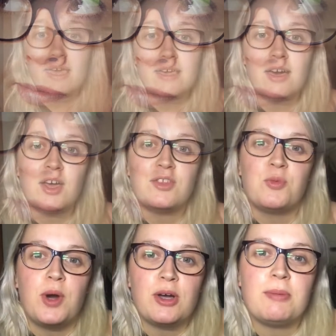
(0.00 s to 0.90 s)
Guys,
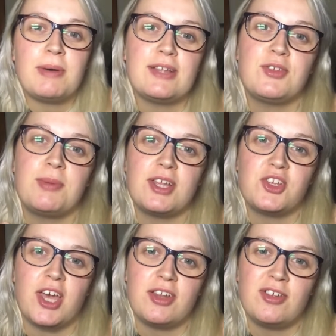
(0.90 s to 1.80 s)
welcome back to my
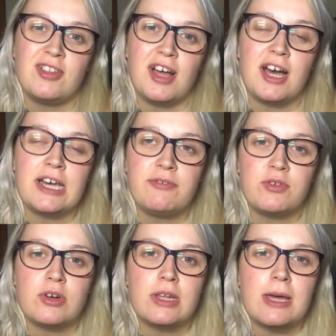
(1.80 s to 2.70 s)
channel. I've
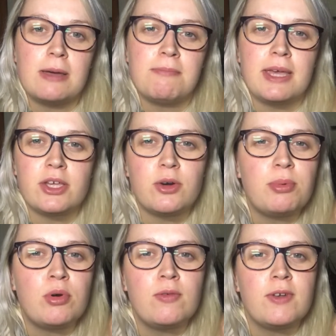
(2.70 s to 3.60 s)
got a makeup
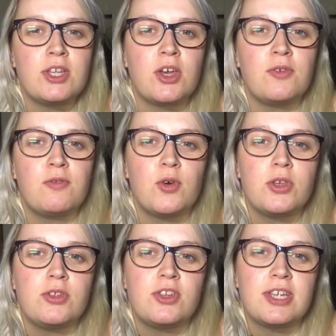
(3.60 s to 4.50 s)
haul video for
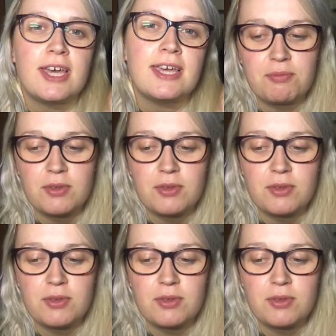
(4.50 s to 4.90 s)
you today.